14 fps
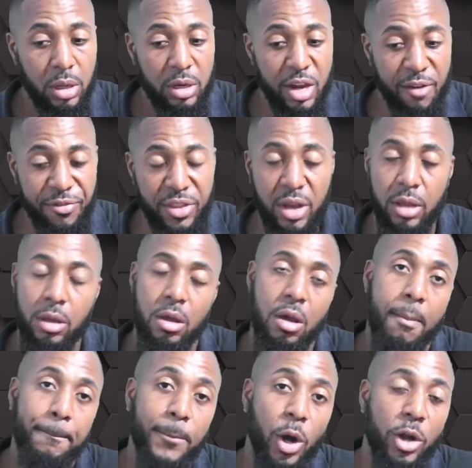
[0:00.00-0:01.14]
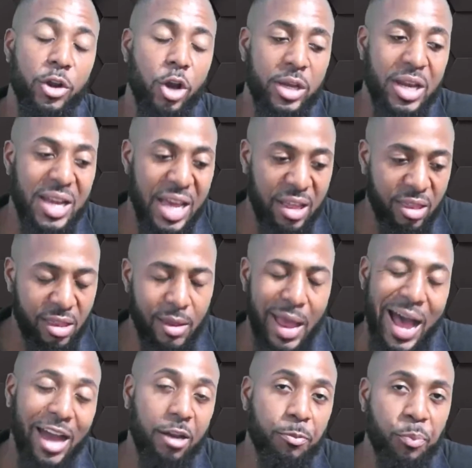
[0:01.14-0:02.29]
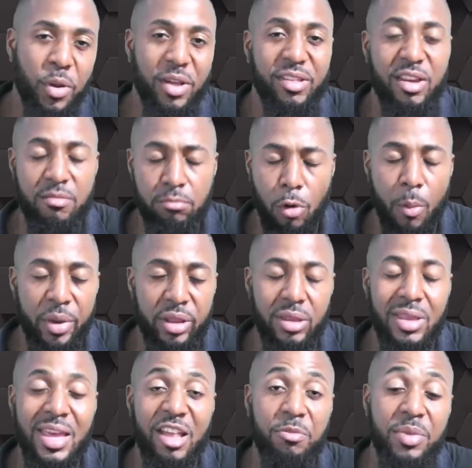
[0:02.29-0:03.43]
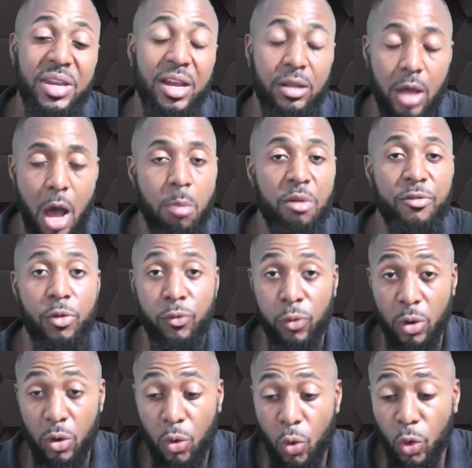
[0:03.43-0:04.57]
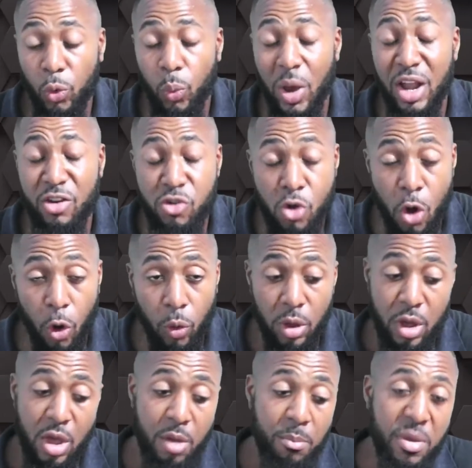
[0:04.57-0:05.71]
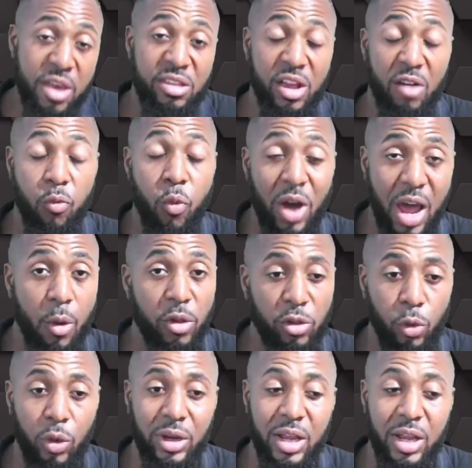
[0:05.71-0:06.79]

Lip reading: Definitely. But nonetheless, at present moment, he has been at Harborview for a good while now, based off what I was told.